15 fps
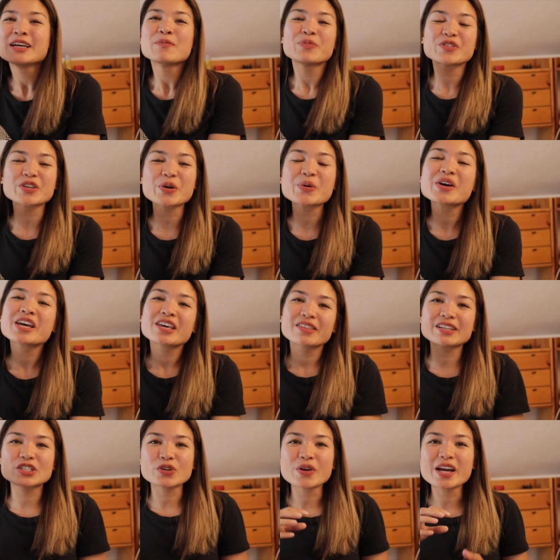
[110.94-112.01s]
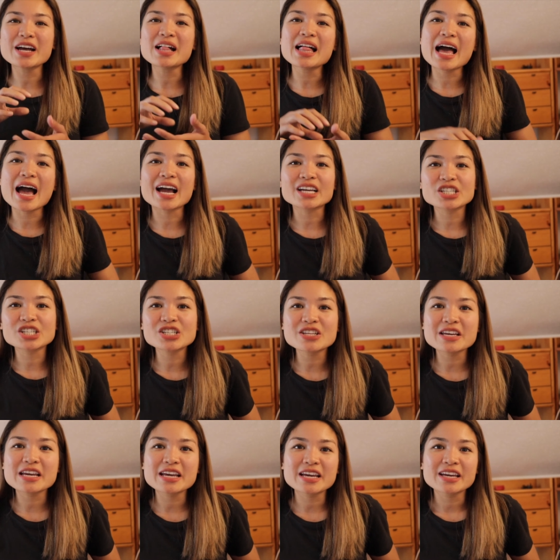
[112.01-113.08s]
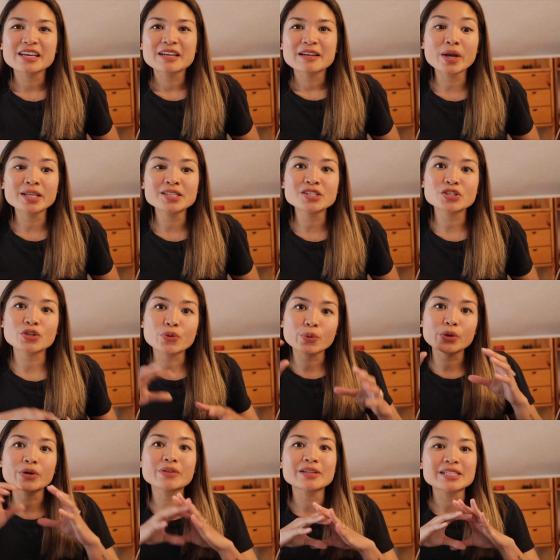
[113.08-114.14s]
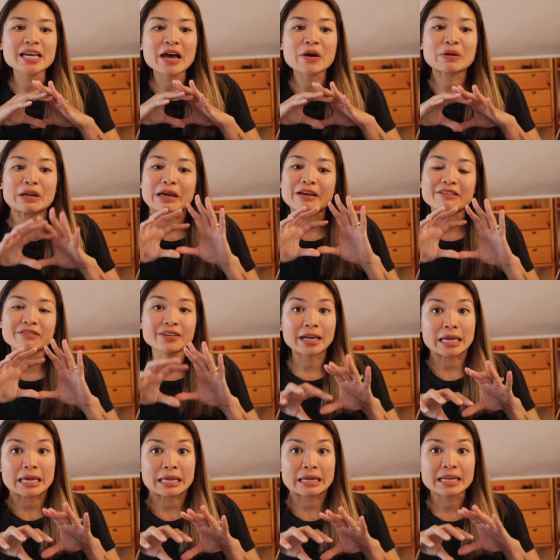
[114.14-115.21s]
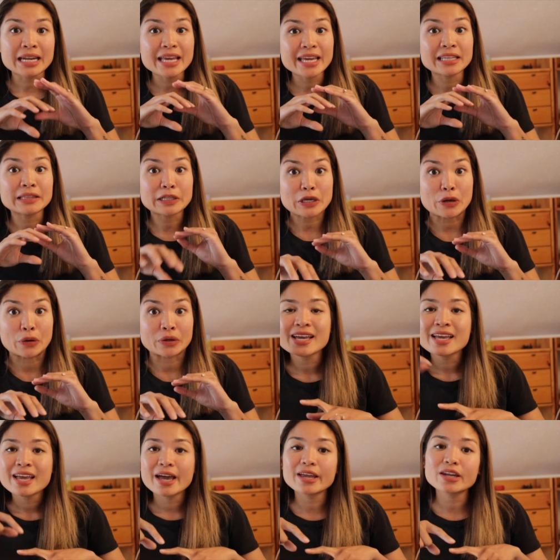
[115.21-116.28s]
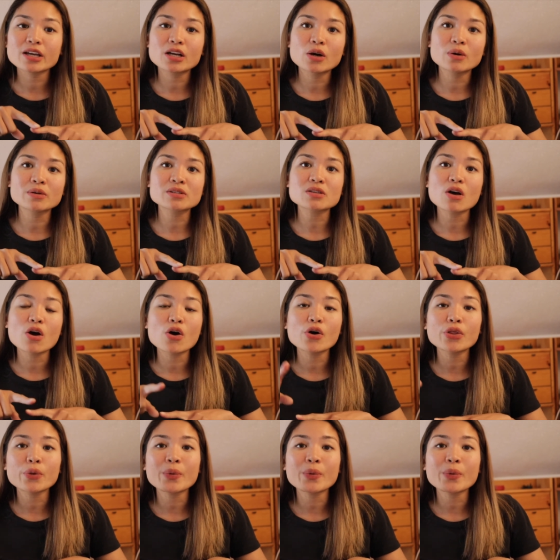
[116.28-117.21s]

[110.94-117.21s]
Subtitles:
So the trail actually runs through the town of Caín in Leon, and it goes all the